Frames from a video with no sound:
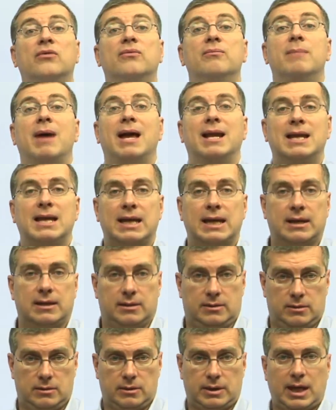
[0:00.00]
of many.
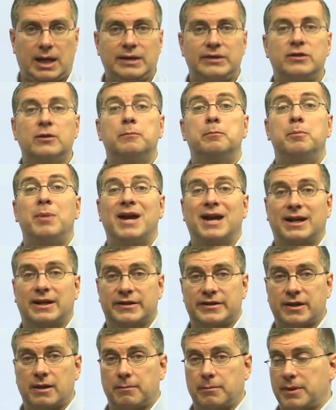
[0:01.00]
Okay, to pick
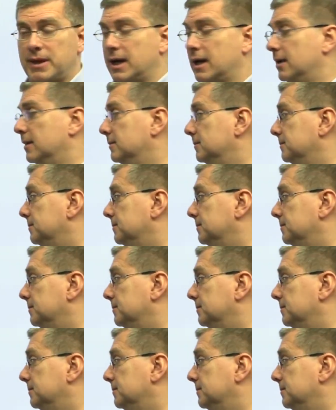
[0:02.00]
something.